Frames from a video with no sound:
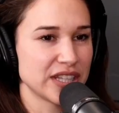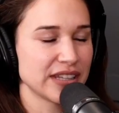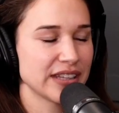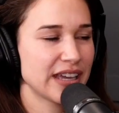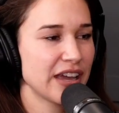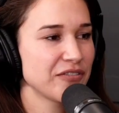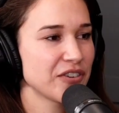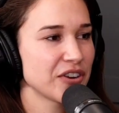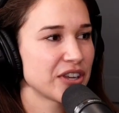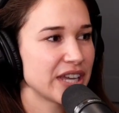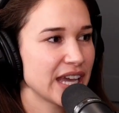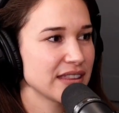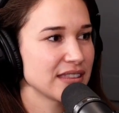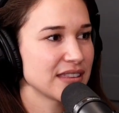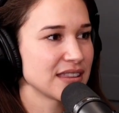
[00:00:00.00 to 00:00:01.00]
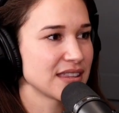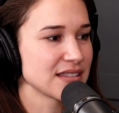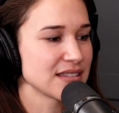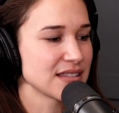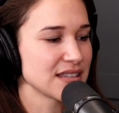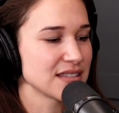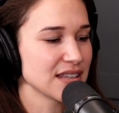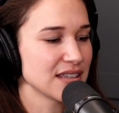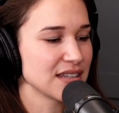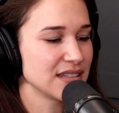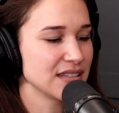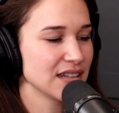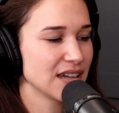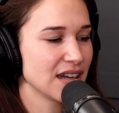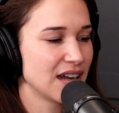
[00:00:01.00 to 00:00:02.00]
Like I forget that this
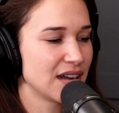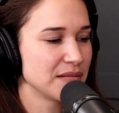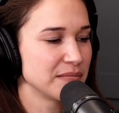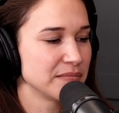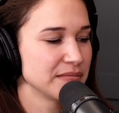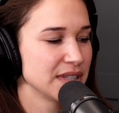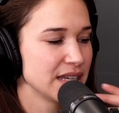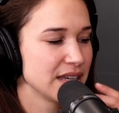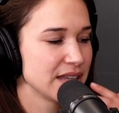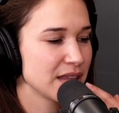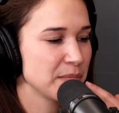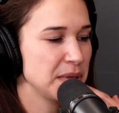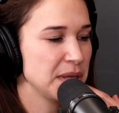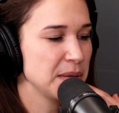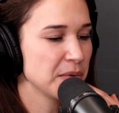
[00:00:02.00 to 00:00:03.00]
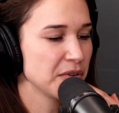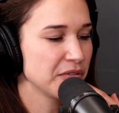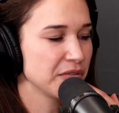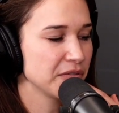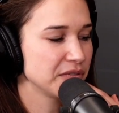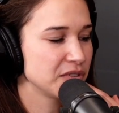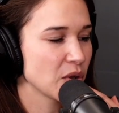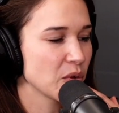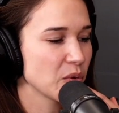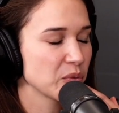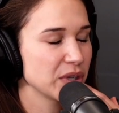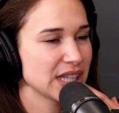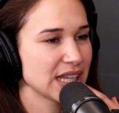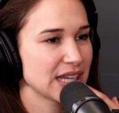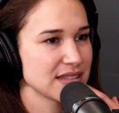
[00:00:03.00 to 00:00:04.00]
isn't, that people don't
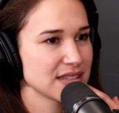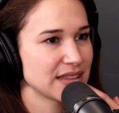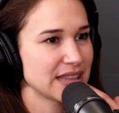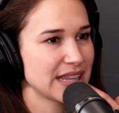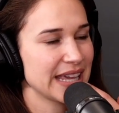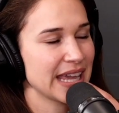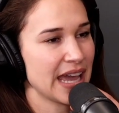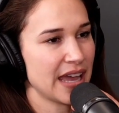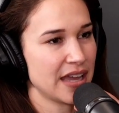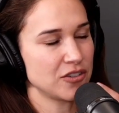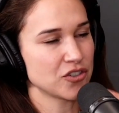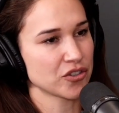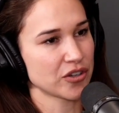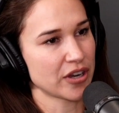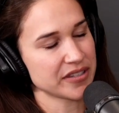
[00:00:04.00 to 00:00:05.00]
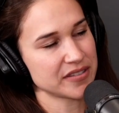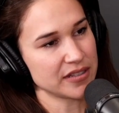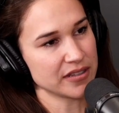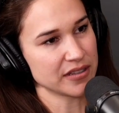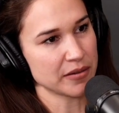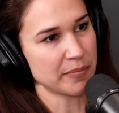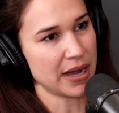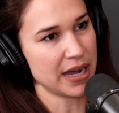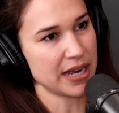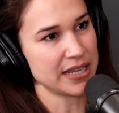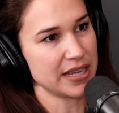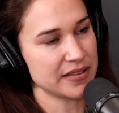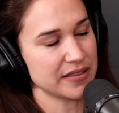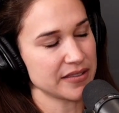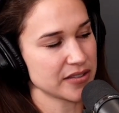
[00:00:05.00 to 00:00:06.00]
realize that they can trust in their
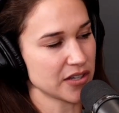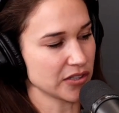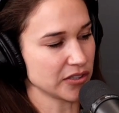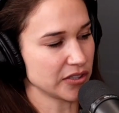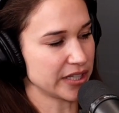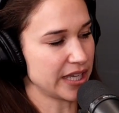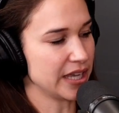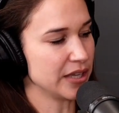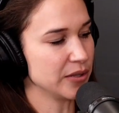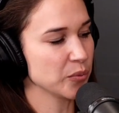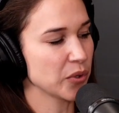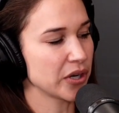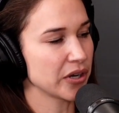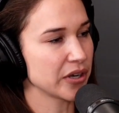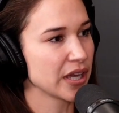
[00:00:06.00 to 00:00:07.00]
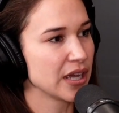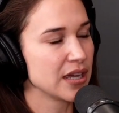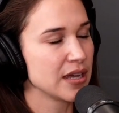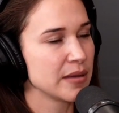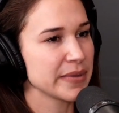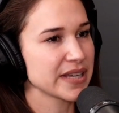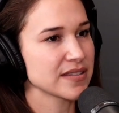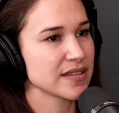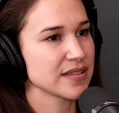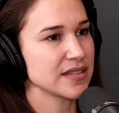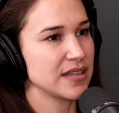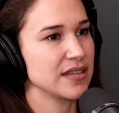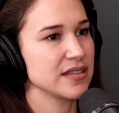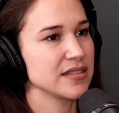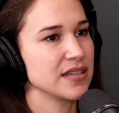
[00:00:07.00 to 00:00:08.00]
body and start looking inward, because it's
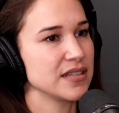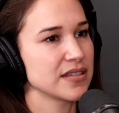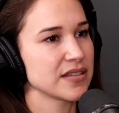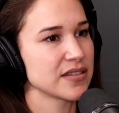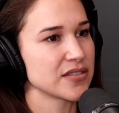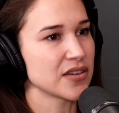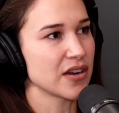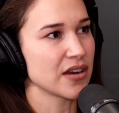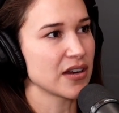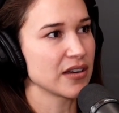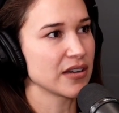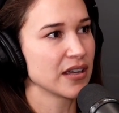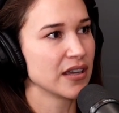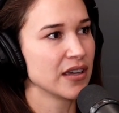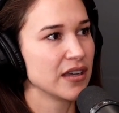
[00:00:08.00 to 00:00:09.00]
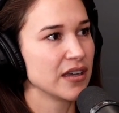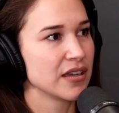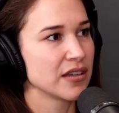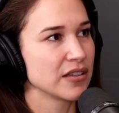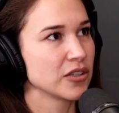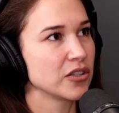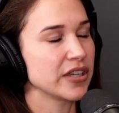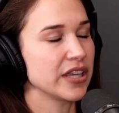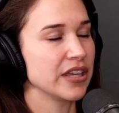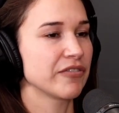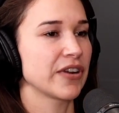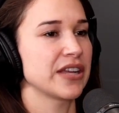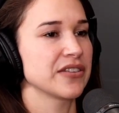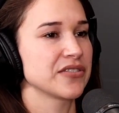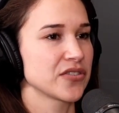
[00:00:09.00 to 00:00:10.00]
easy to start looking for
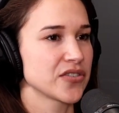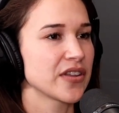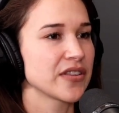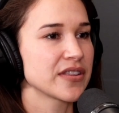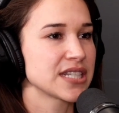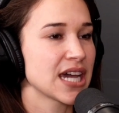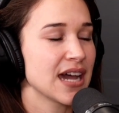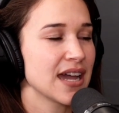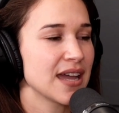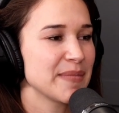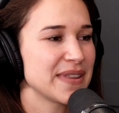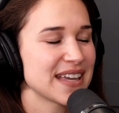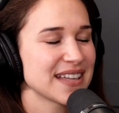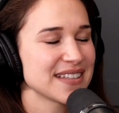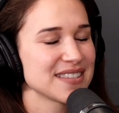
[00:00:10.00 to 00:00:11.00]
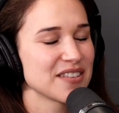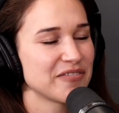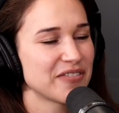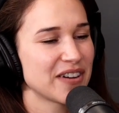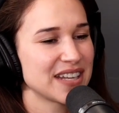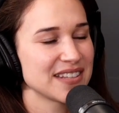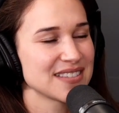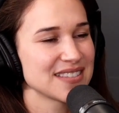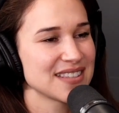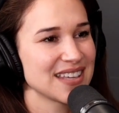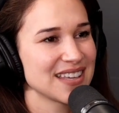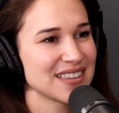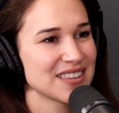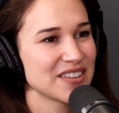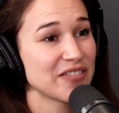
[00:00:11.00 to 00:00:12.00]
answers all the time. And that's the funnest
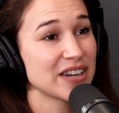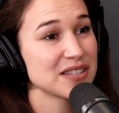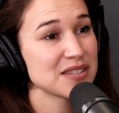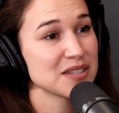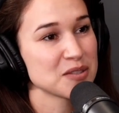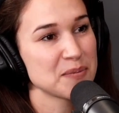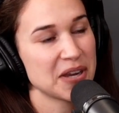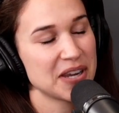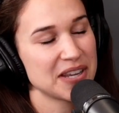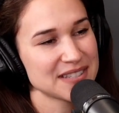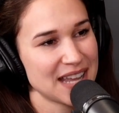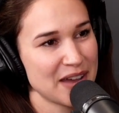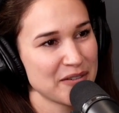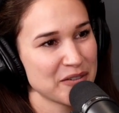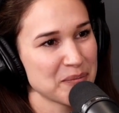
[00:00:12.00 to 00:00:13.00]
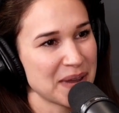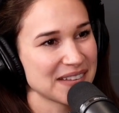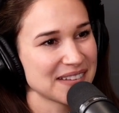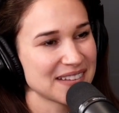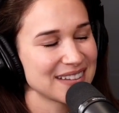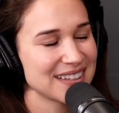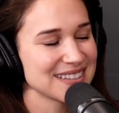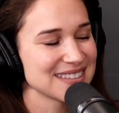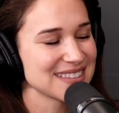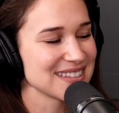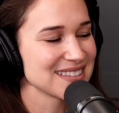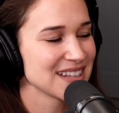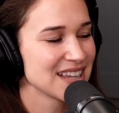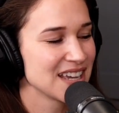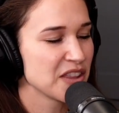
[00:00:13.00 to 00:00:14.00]
thing. The funnest experience I have with my clients
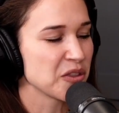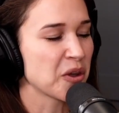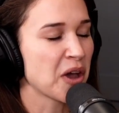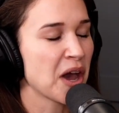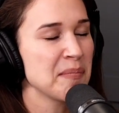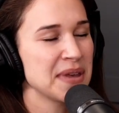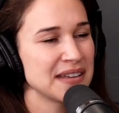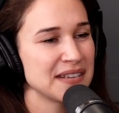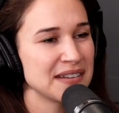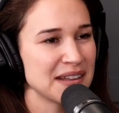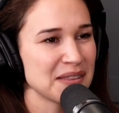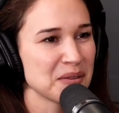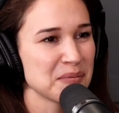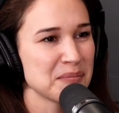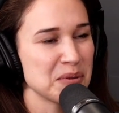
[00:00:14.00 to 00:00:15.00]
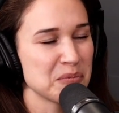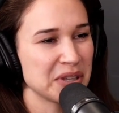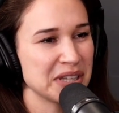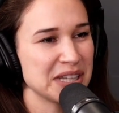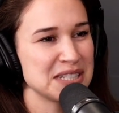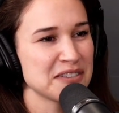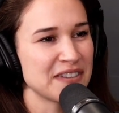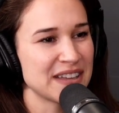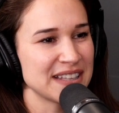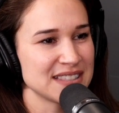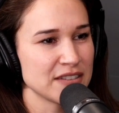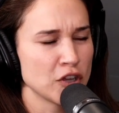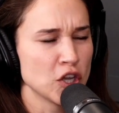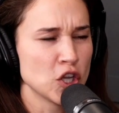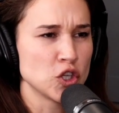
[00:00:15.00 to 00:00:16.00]
is they'll come in and they'll be really
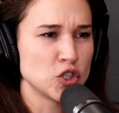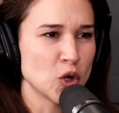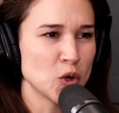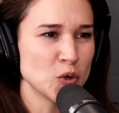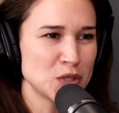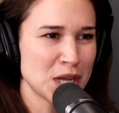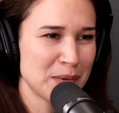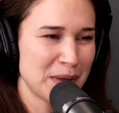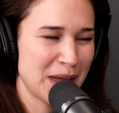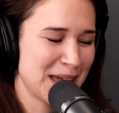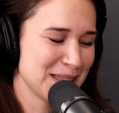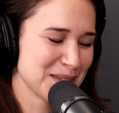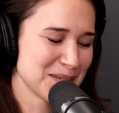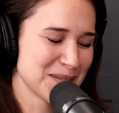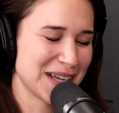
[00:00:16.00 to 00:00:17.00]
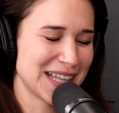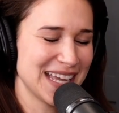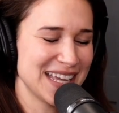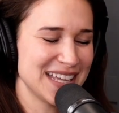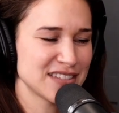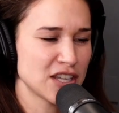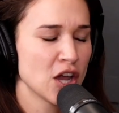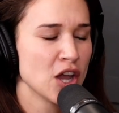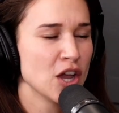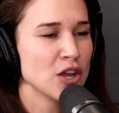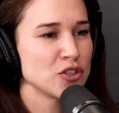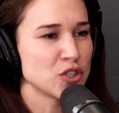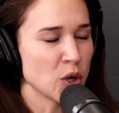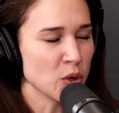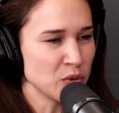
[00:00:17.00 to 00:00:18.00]
defensive. Don't tell me, I had this one client, he said,
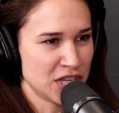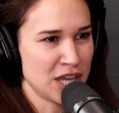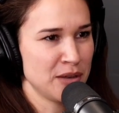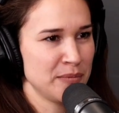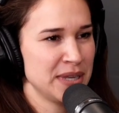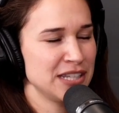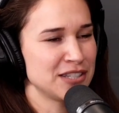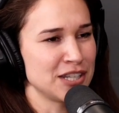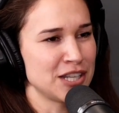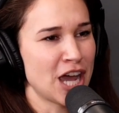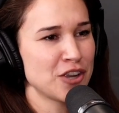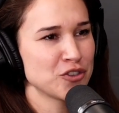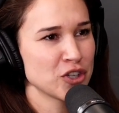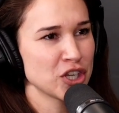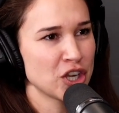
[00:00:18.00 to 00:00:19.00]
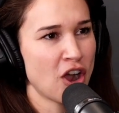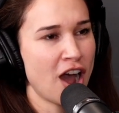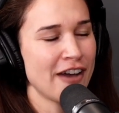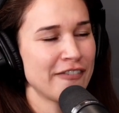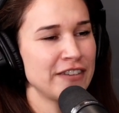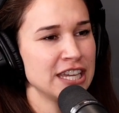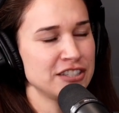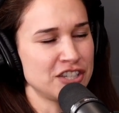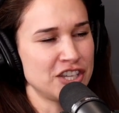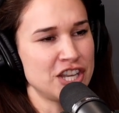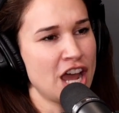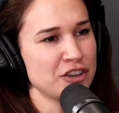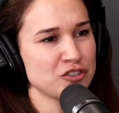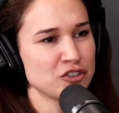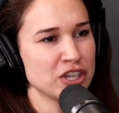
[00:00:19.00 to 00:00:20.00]
don't tell me to not drink coffee and to
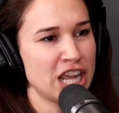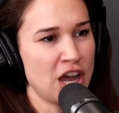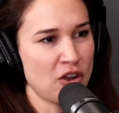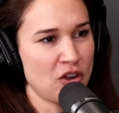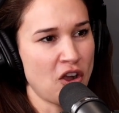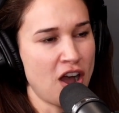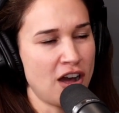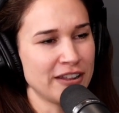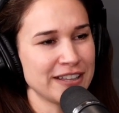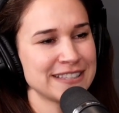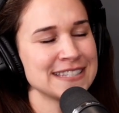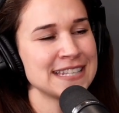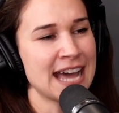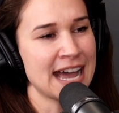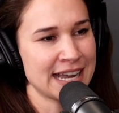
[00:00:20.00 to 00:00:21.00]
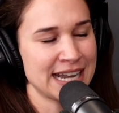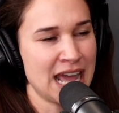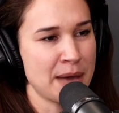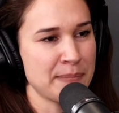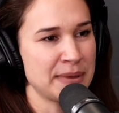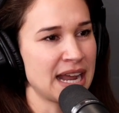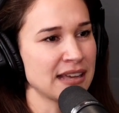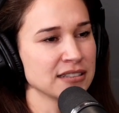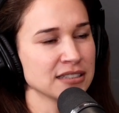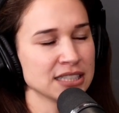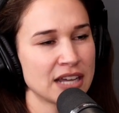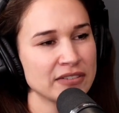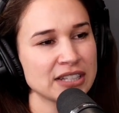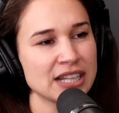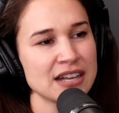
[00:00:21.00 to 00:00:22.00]
not drink alcohol. It's not going to happen. I
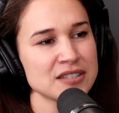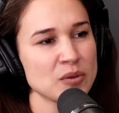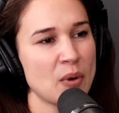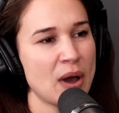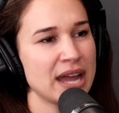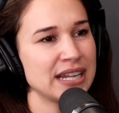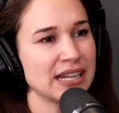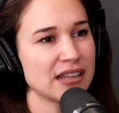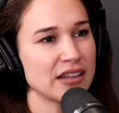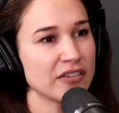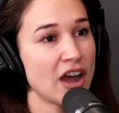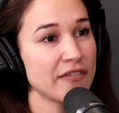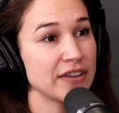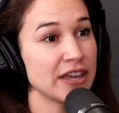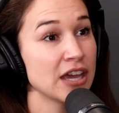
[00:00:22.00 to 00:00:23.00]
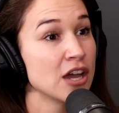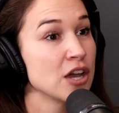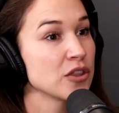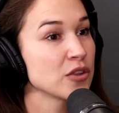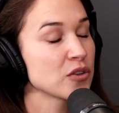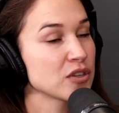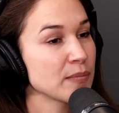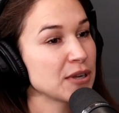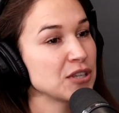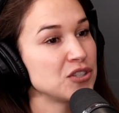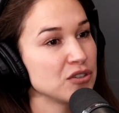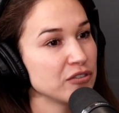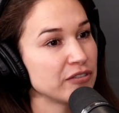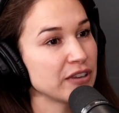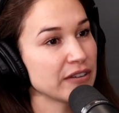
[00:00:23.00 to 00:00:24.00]
love a glass of wine and I love coffee. Those are my
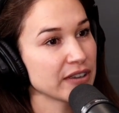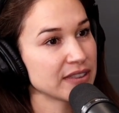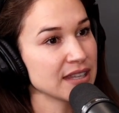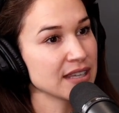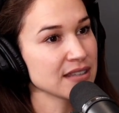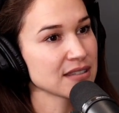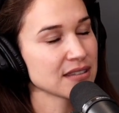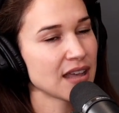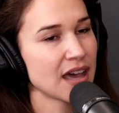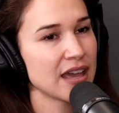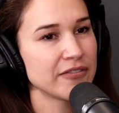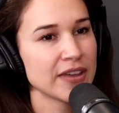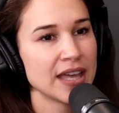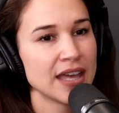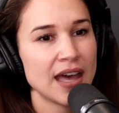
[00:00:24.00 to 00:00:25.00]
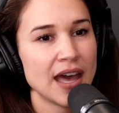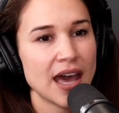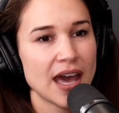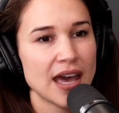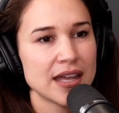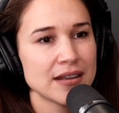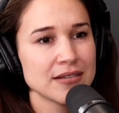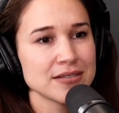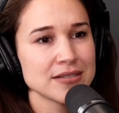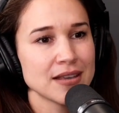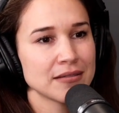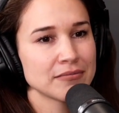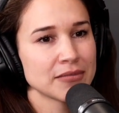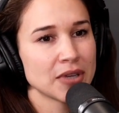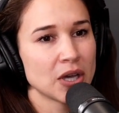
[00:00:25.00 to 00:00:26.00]
two favorite things in life. And I was
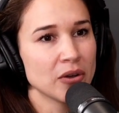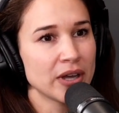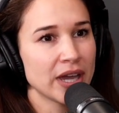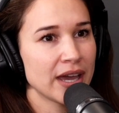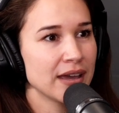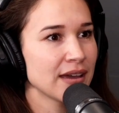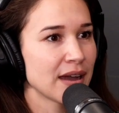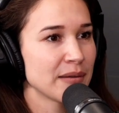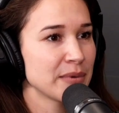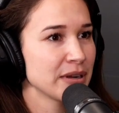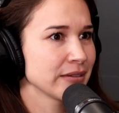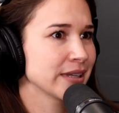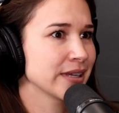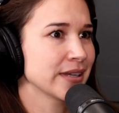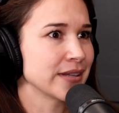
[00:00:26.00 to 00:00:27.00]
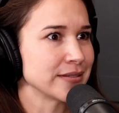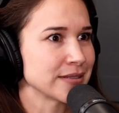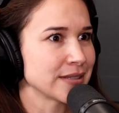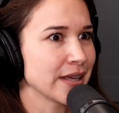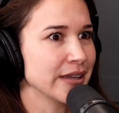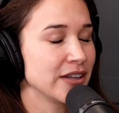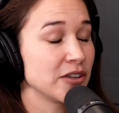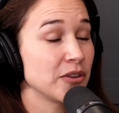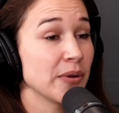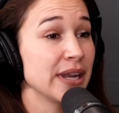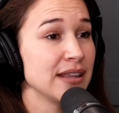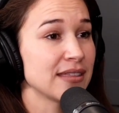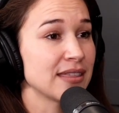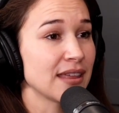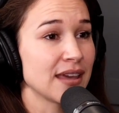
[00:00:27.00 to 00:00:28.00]
like, okay, I'm not really going to tell you to do
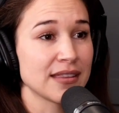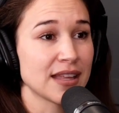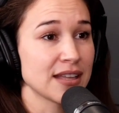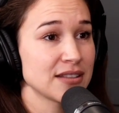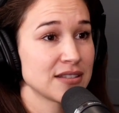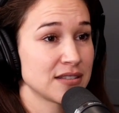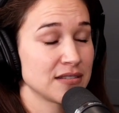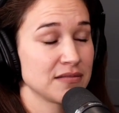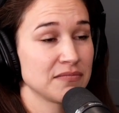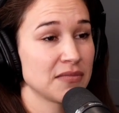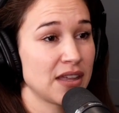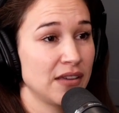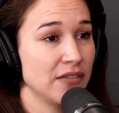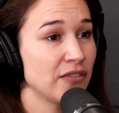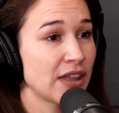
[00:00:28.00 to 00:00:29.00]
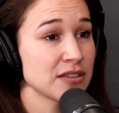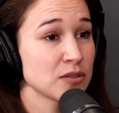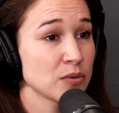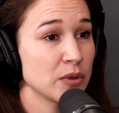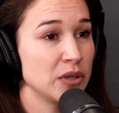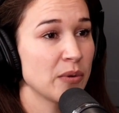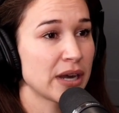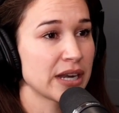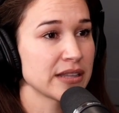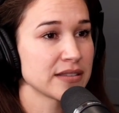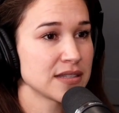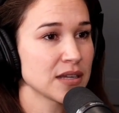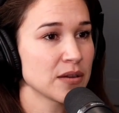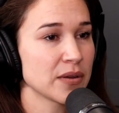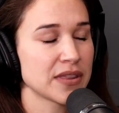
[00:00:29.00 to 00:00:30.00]
anything. If that's what you want to
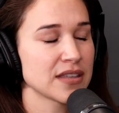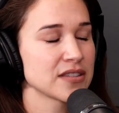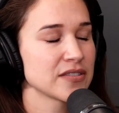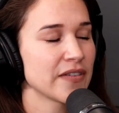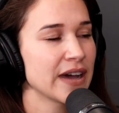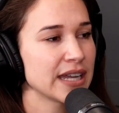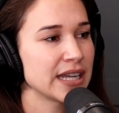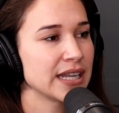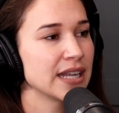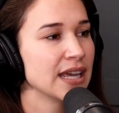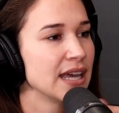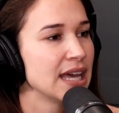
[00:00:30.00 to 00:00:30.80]
stick with, that's fine.